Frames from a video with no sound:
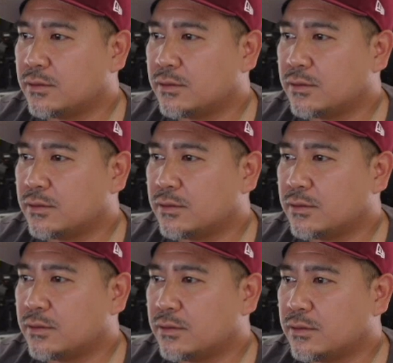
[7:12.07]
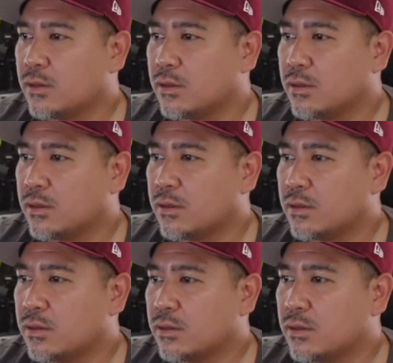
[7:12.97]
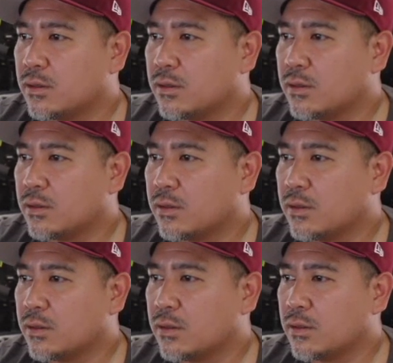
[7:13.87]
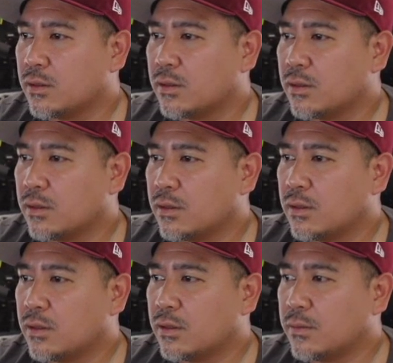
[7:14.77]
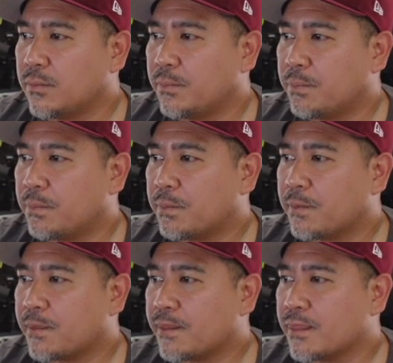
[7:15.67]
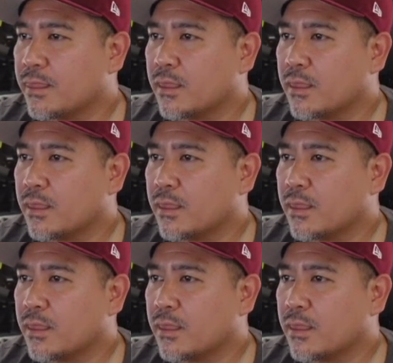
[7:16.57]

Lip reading: (silent)